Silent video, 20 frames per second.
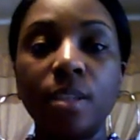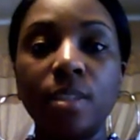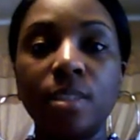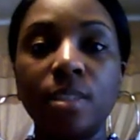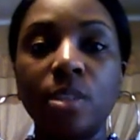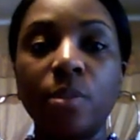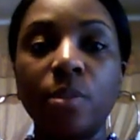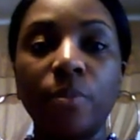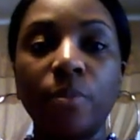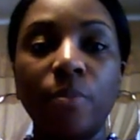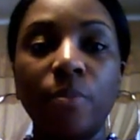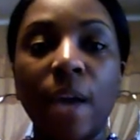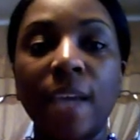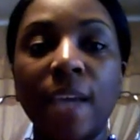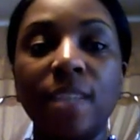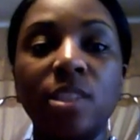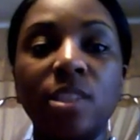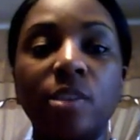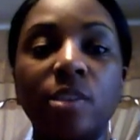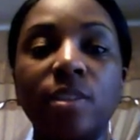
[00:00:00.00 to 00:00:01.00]
So I
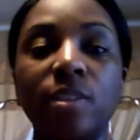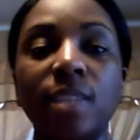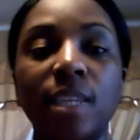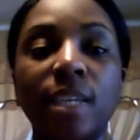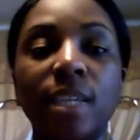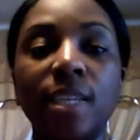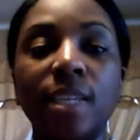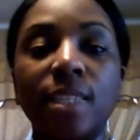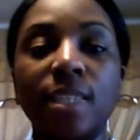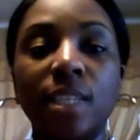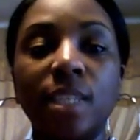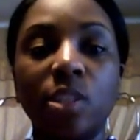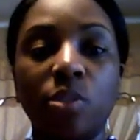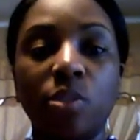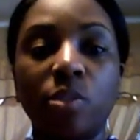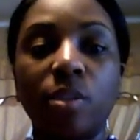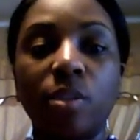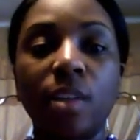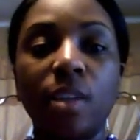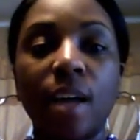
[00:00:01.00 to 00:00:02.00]
can start setting his
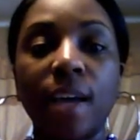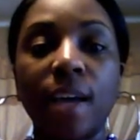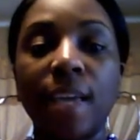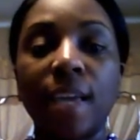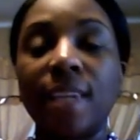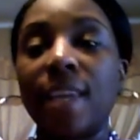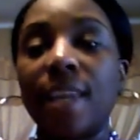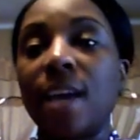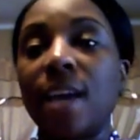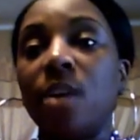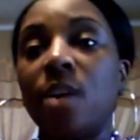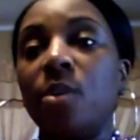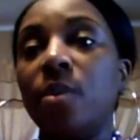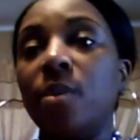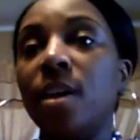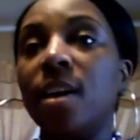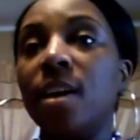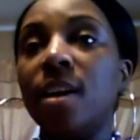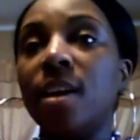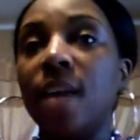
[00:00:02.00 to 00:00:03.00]
internal clock. And now
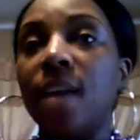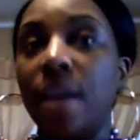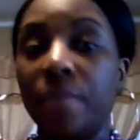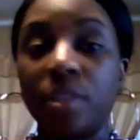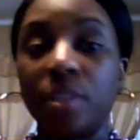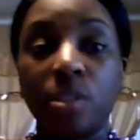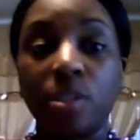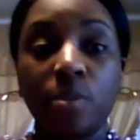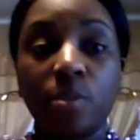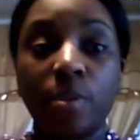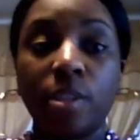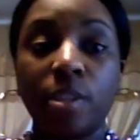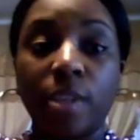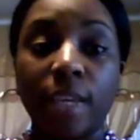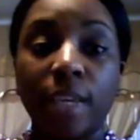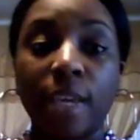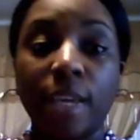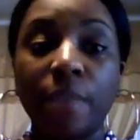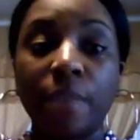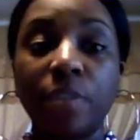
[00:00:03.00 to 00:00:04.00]
every 2
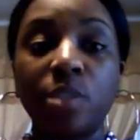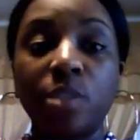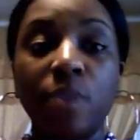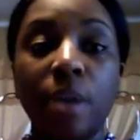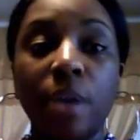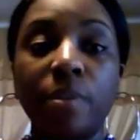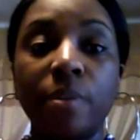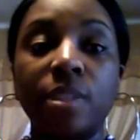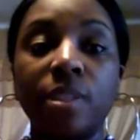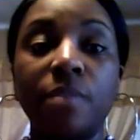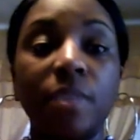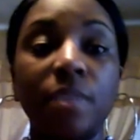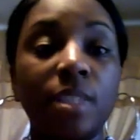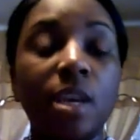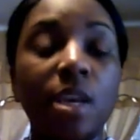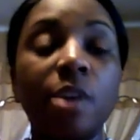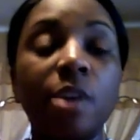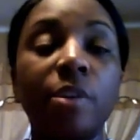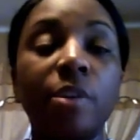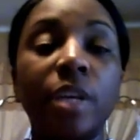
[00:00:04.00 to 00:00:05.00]
hours, if he's
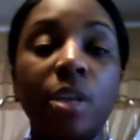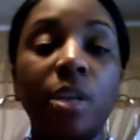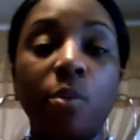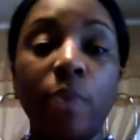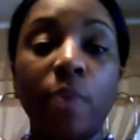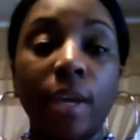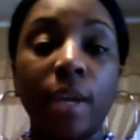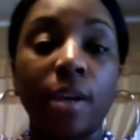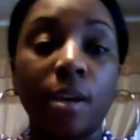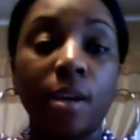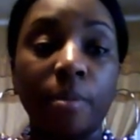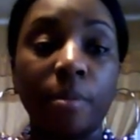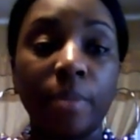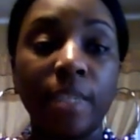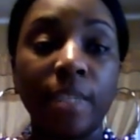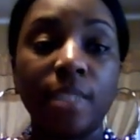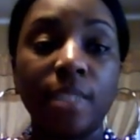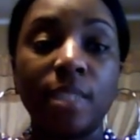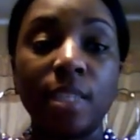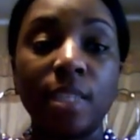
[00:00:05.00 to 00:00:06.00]
hungry, he'll wake up.
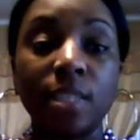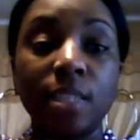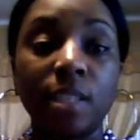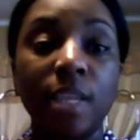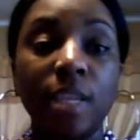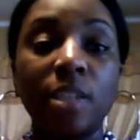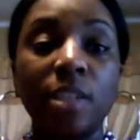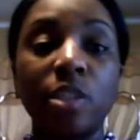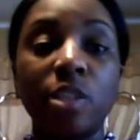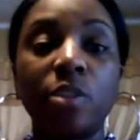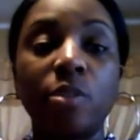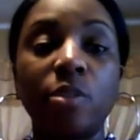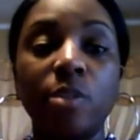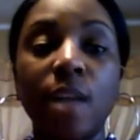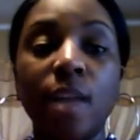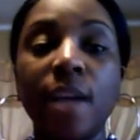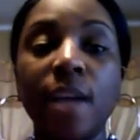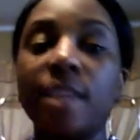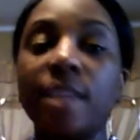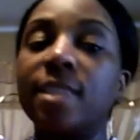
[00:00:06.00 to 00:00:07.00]
His internal
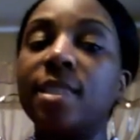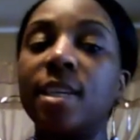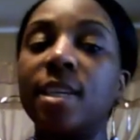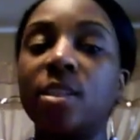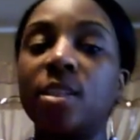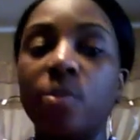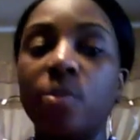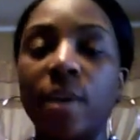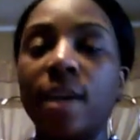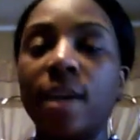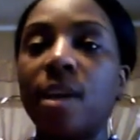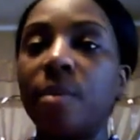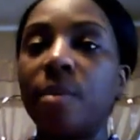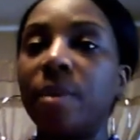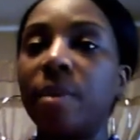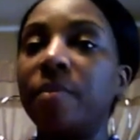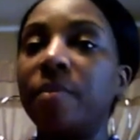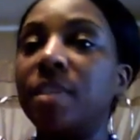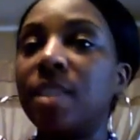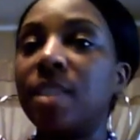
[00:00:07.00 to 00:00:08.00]
clock is set to wake up.
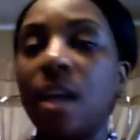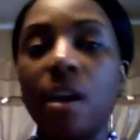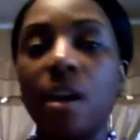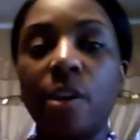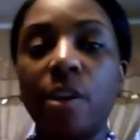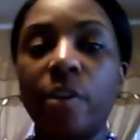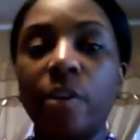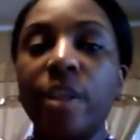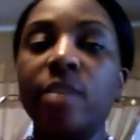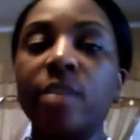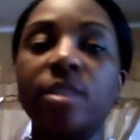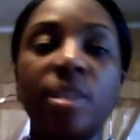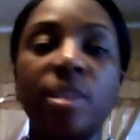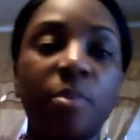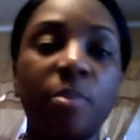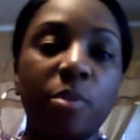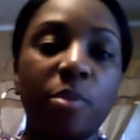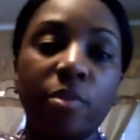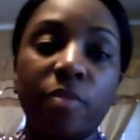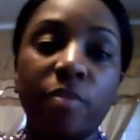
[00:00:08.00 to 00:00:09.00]
If he's not hungry, he'll
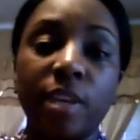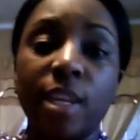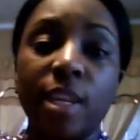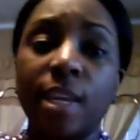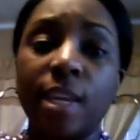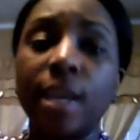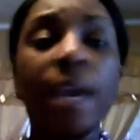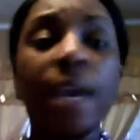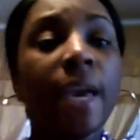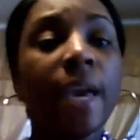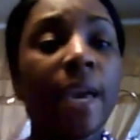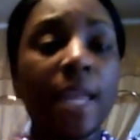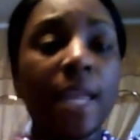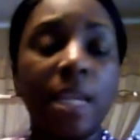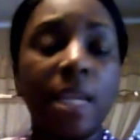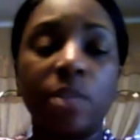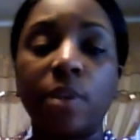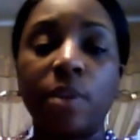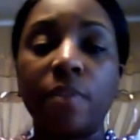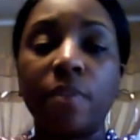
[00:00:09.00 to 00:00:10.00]
sleep through a feeding,
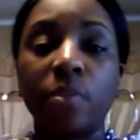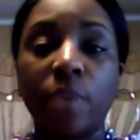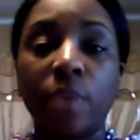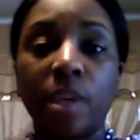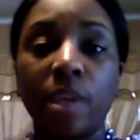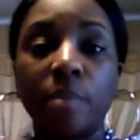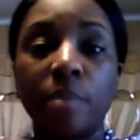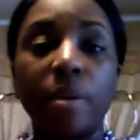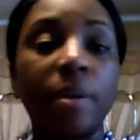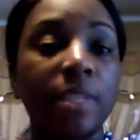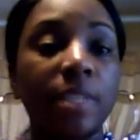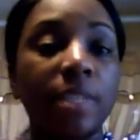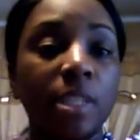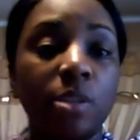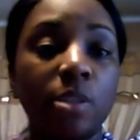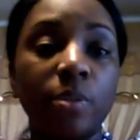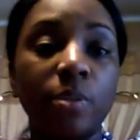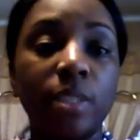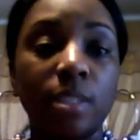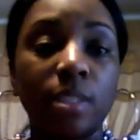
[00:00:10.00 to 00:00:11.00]
and I don't have to wake him up, so I
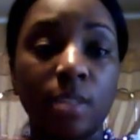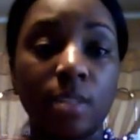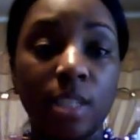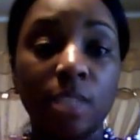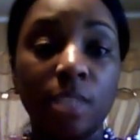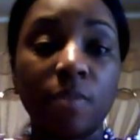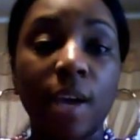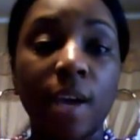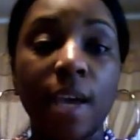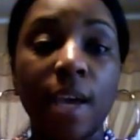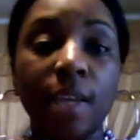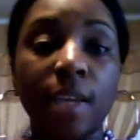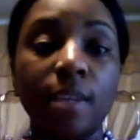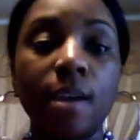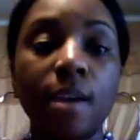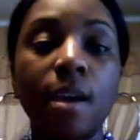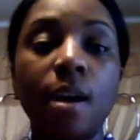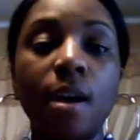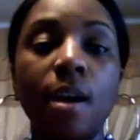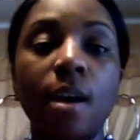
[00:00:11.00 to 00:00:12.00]
know he's fine.
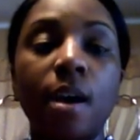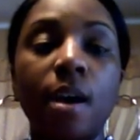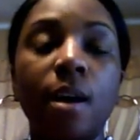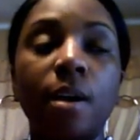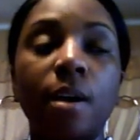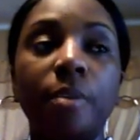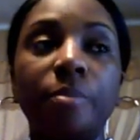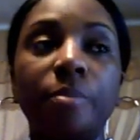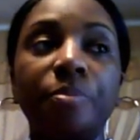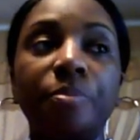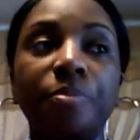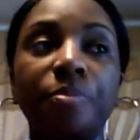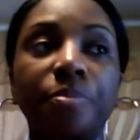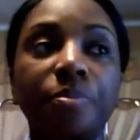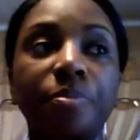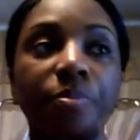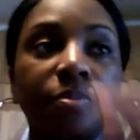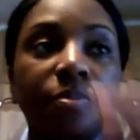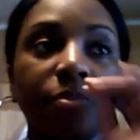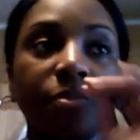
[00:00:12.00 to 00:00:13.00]

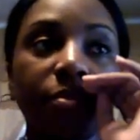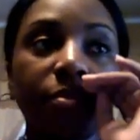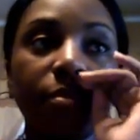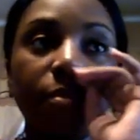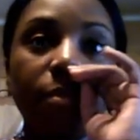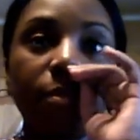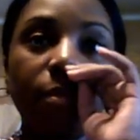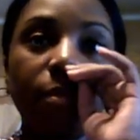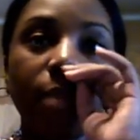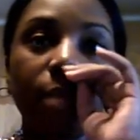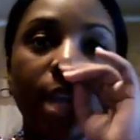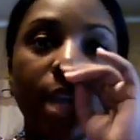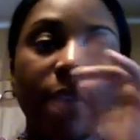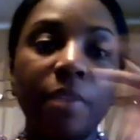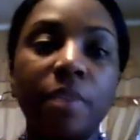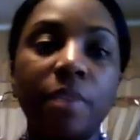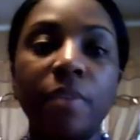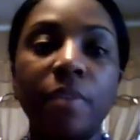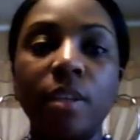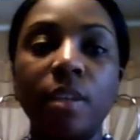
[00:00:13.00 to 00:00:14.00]
I've
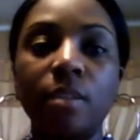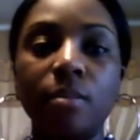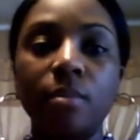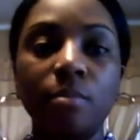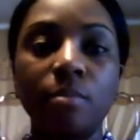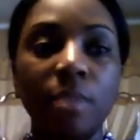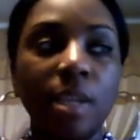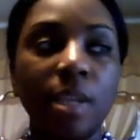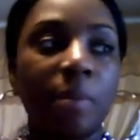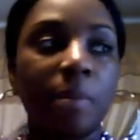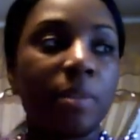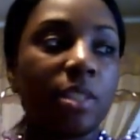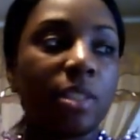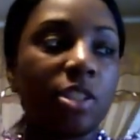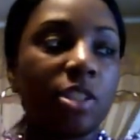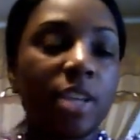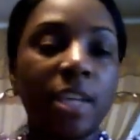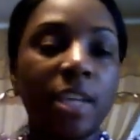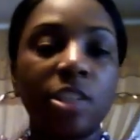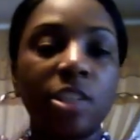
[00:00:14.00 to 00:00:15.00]
even been able to
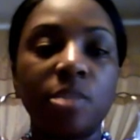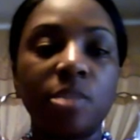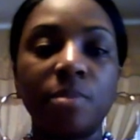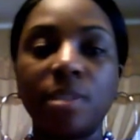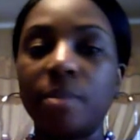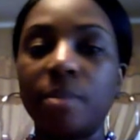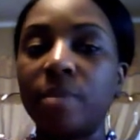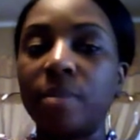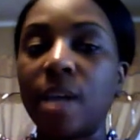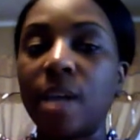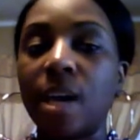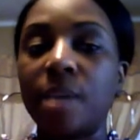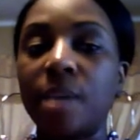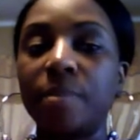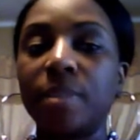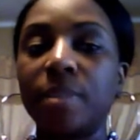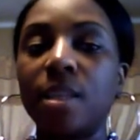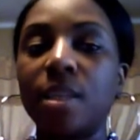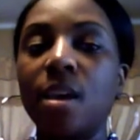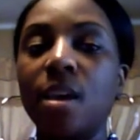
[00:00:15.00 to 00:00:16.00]
change him
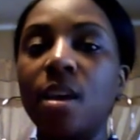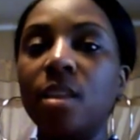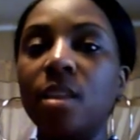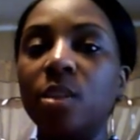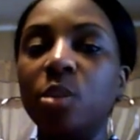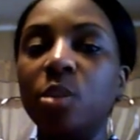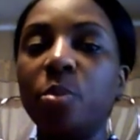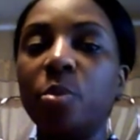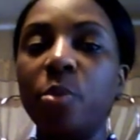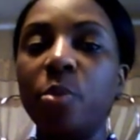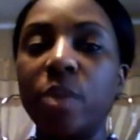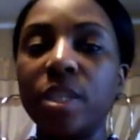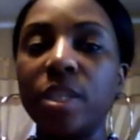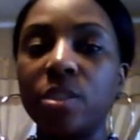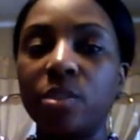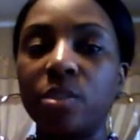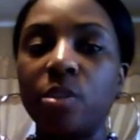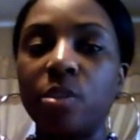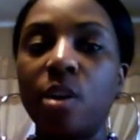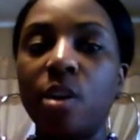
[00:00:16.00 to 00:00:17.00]
sometimes. Little boys
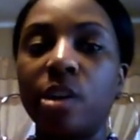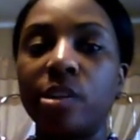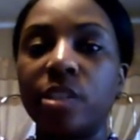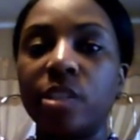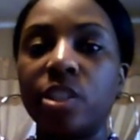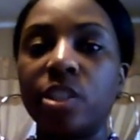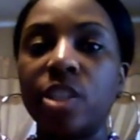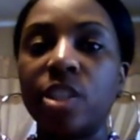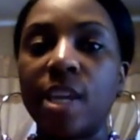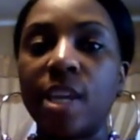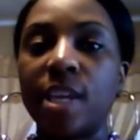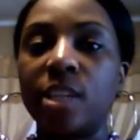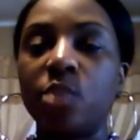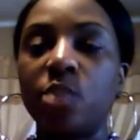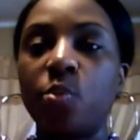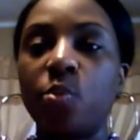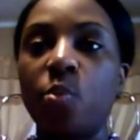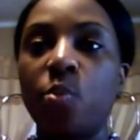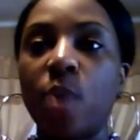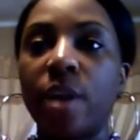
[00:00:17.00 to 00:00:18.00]
are a little harder to change
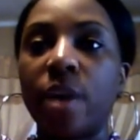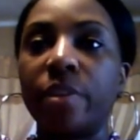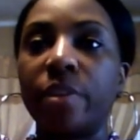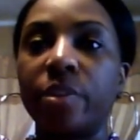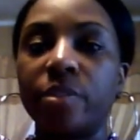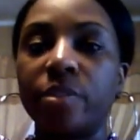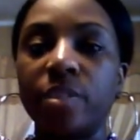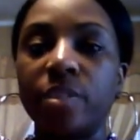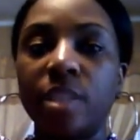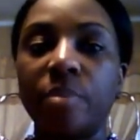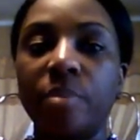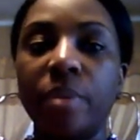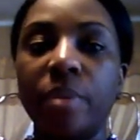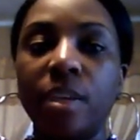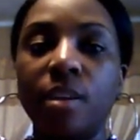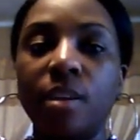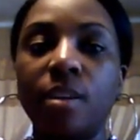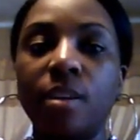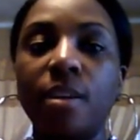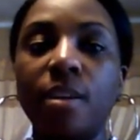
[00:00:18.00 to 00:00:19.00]
while they're
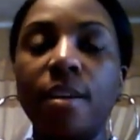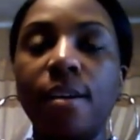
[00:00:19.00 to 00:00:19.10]
sleeping.